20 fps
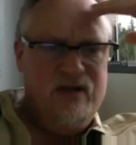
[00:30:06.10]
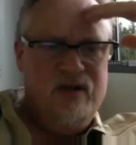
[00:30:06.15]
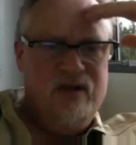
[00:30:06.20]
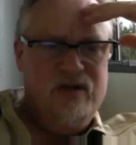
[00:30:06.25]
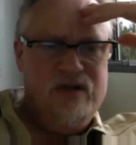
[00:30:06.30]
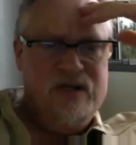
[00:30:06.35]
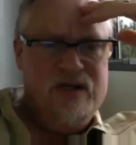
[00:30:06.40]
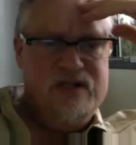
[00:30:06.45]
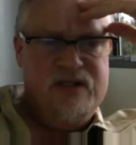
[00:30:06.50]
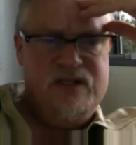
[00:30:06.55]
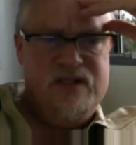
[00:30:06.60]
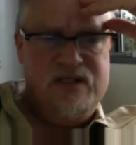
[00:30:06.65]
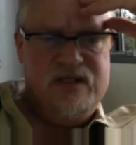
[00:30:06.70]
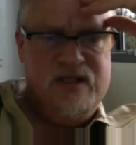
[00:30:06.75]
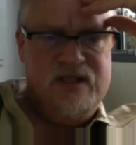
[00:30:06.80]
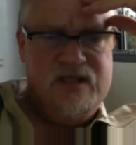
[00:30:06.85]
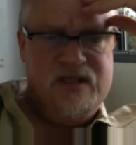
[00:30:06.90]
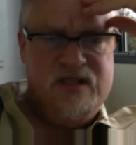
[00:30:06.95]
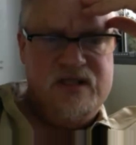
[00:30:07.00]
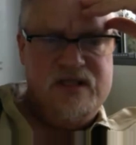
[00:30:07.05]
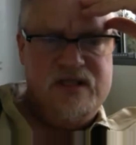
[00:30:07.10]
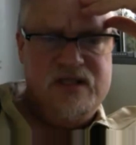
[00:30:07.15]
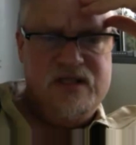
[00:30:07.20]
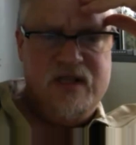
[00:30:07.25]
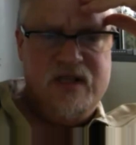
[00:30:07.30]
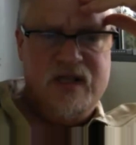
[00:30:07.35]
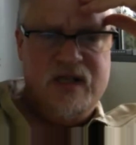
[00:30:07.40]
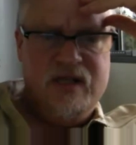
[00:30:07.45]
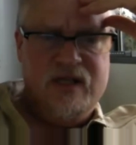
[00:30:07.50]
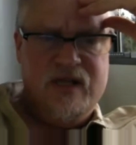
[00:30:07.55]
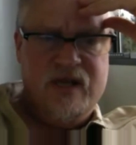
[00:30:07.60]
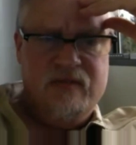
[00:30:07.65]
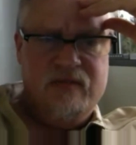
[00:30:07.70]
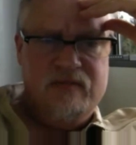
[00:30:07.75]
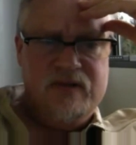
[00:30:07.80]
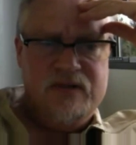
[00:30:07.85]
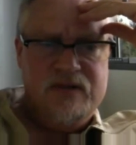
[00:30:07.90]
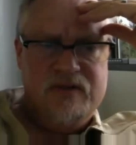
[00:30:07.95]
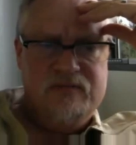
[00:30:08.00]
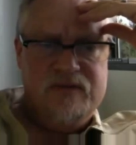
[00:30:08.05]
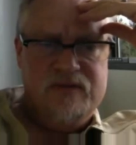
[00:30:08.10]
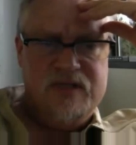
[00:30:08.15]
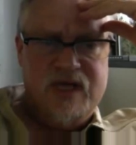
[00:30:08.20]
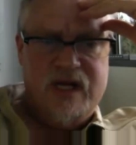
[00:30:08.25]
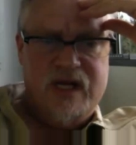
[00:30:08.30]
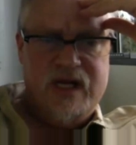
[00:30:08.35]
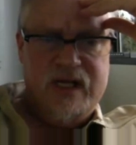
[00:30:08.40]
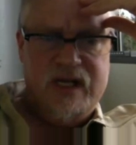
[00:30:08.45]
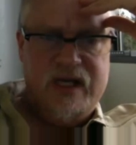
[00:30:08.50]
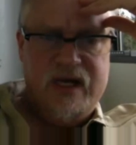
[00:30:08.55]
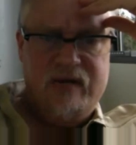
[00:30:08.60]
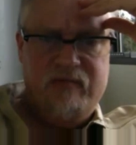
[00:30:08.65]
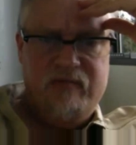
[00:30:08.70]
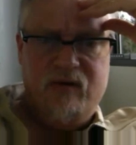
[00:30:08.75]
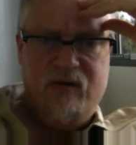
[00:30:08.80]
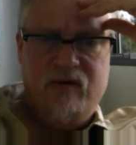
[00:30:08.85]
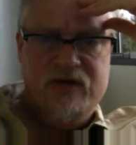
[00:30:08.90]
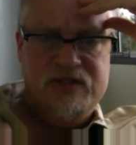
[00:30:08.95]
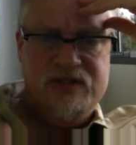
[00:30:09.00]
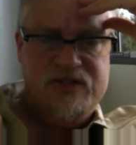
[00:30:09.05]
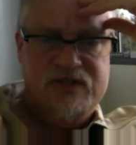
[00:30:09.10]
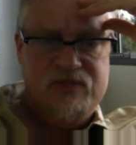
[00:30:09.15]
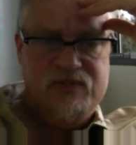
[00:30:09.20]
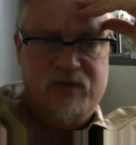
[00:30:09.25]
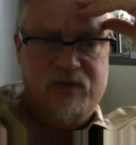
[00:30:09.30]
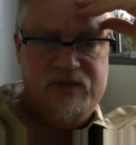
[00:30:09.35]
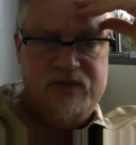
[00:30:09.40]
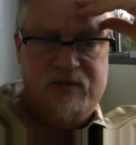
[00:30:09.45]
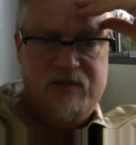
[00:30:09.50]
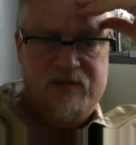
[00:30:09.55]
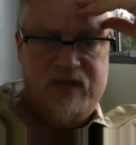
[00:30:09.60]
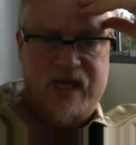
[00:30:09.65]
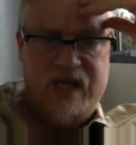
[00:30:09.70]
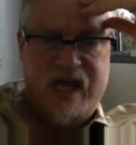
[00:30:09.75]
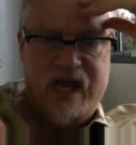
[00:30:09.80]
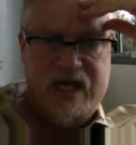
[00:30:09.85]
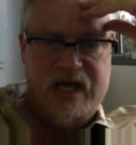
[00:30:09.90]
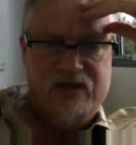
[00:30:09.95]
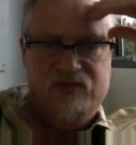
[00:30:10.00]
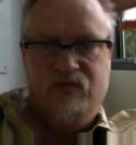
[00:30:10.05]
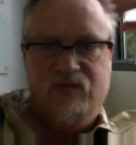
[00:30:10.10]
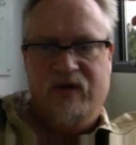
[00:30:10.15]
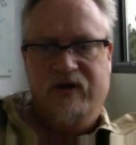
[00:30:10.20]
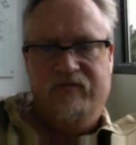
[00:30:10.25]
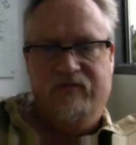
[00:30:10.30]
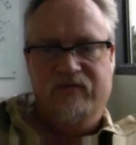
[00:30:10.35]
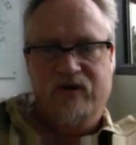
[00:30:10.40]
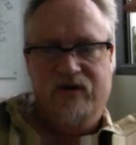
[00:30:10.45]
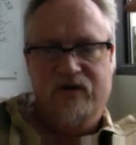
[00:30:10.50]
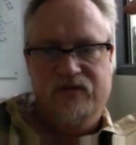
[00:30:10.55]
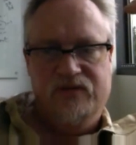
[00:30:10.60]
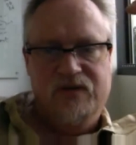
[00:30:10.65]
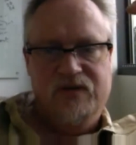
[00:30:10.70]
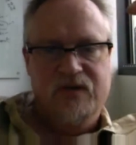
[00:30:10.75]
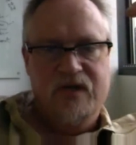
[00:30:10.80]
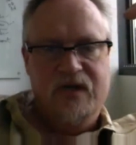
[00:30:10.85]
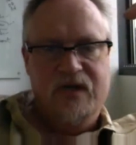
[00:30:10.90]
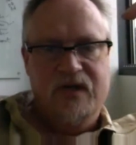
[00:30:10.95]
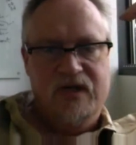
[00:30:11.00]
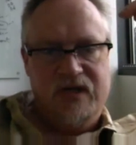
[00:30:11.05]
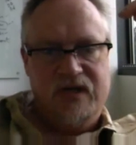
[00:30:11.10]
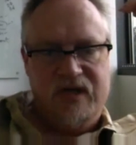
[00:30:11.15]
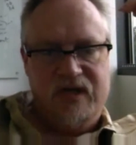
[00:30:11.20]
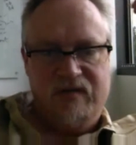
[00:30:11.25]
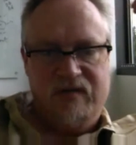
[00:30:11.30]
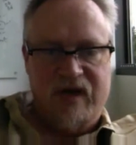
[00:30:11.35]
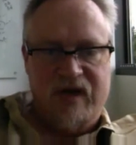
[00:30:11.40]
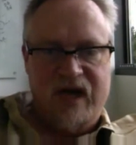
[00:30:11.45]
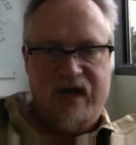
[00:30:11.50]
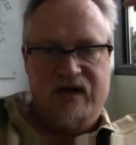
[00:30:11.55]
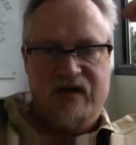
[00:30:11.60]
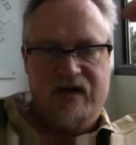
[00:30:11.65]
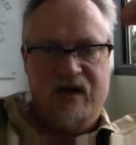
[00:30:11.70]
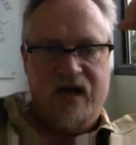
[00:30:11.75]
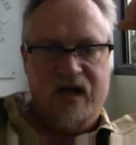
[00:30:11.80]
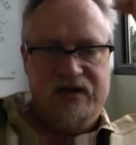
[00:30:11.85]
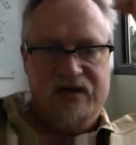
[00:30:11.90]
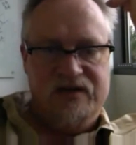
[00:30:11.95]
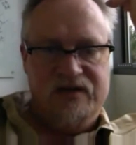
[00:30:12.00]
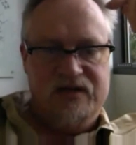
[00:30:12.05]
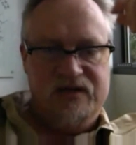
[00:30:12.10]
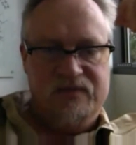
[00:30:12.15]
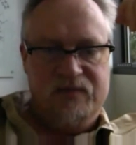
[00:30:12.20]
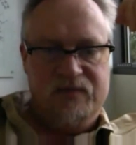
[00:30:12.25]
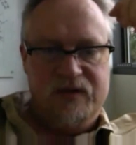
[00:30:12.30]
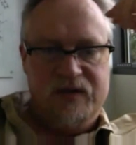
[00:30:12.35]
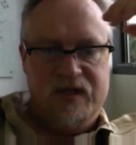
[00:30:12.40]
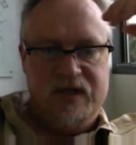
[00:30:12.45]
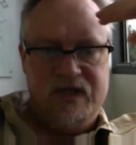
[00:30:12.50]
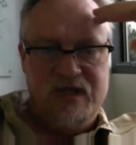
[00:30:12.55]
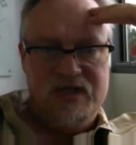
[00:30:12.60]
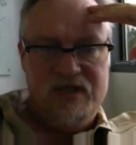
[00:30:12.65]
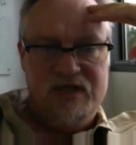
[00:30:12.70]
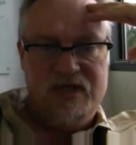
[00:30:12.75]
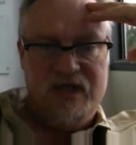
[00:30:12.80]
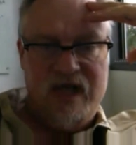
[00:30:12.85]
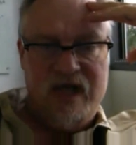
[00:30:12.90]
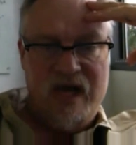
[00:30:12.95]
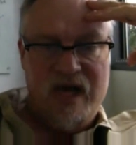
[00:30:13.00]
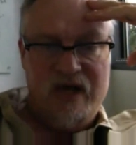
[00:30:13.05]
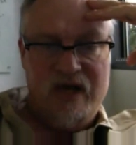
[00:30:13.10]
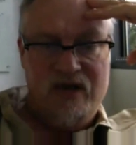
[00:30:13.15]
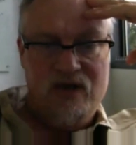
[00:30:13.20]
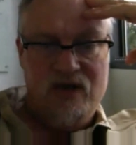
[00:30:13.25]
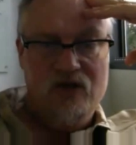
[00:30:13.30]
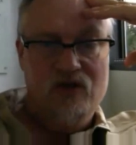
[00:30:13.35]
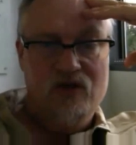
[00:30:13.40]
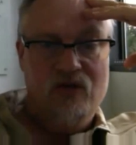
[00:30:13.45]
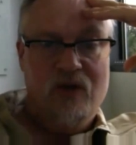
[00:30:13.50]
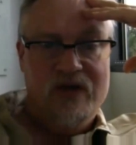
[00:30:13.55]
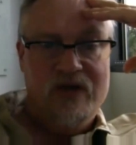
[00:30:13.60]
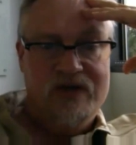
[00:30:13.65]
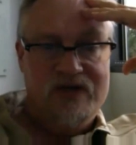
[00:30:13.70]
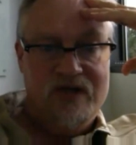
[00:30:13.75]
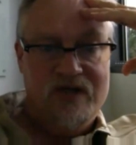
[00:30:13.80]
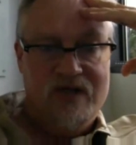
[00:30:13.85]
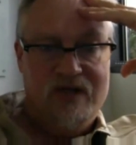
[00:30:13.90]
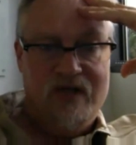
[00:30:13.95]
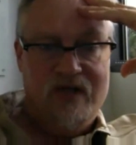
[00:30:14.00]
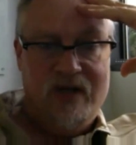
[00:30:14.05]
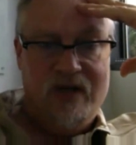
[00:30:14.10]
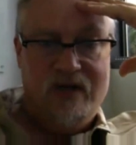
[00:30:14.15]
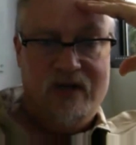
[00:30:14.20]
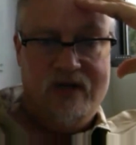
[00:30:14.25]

this is a little cumbersome setting it up, but once somebody has one of those command lines, it's pretty easy to add new ones in there.